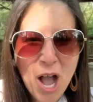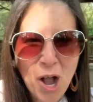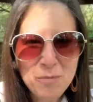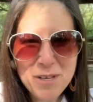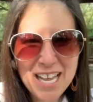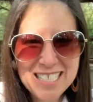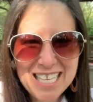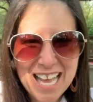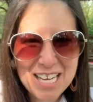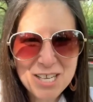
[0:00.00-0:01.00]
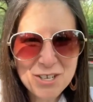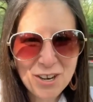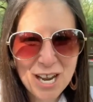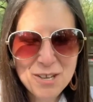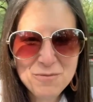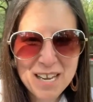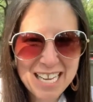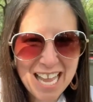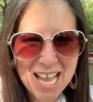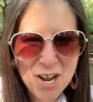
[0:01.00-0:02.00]
Hope you guys had a great
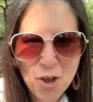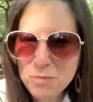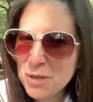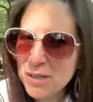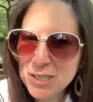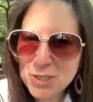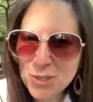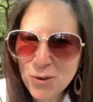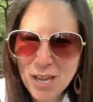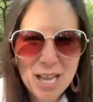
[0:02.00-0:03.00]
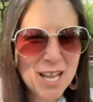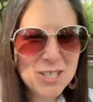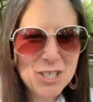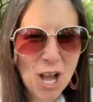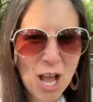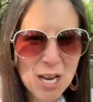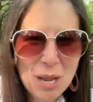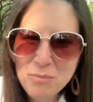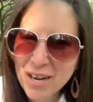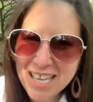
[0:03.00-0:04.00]
week and hope you enjoy
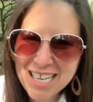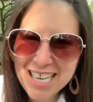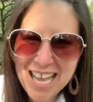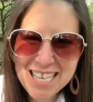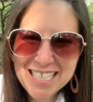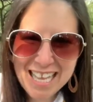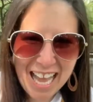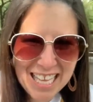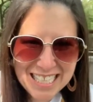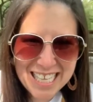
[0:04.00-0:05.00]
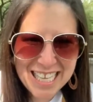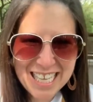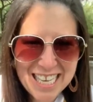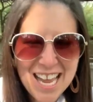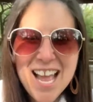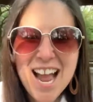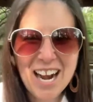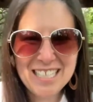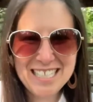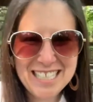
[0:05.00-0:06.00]
John, Brandon, and Kellen. All
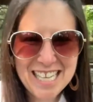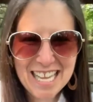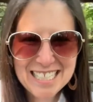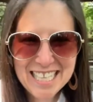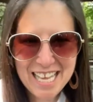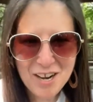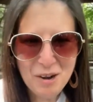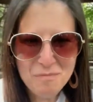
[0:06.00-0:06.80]
right, see you guys later.